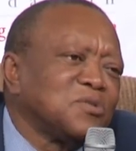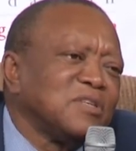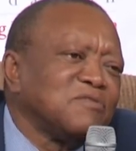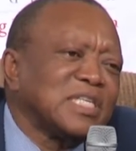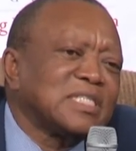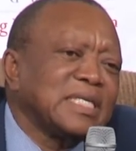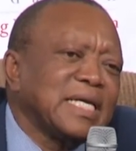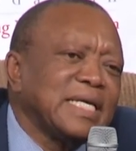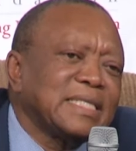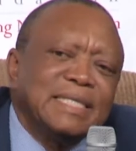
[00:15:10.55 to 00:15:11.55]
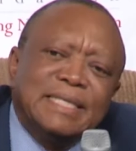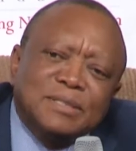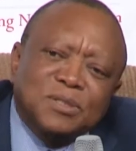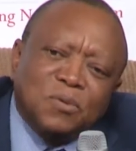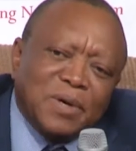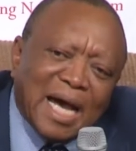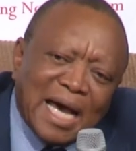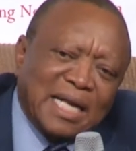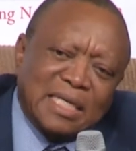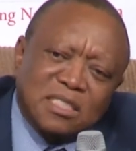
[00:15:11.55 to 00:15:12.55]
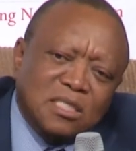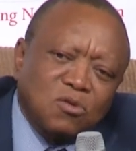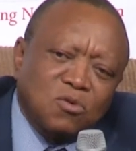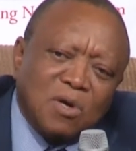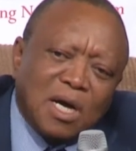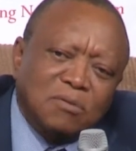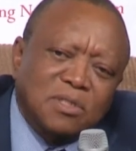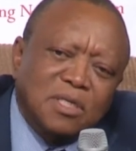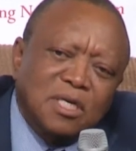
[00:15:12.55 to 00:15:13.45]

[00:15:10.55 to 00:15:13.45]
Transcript: investigate? So we are harassed throughout.